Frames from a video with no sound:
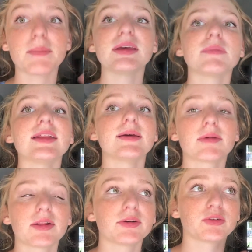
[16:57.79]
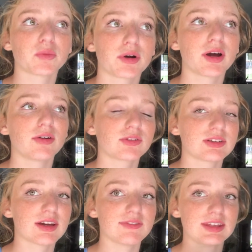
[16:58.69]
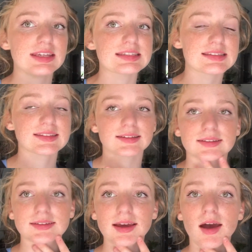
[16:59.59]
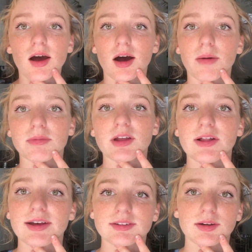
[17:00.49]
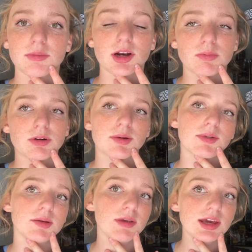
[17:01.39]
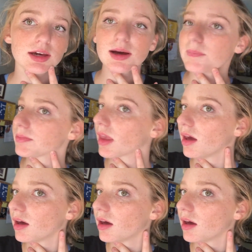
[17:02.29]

I mean, my lip color is worn off because I've eaten since the last time that I put on my makeup.